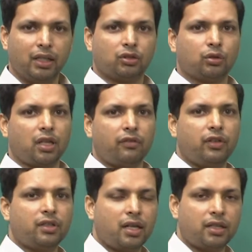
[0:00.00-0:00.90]
So,
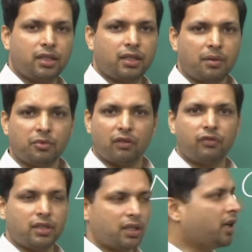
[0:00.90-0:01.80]
surface energy times
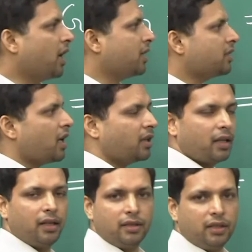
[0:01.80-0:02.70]
surface area is that
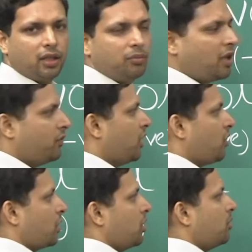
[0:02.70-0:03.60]
energy term that we are
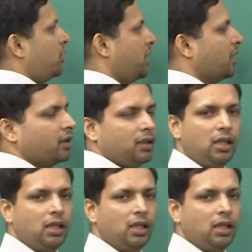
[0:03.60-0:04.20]
talking about here.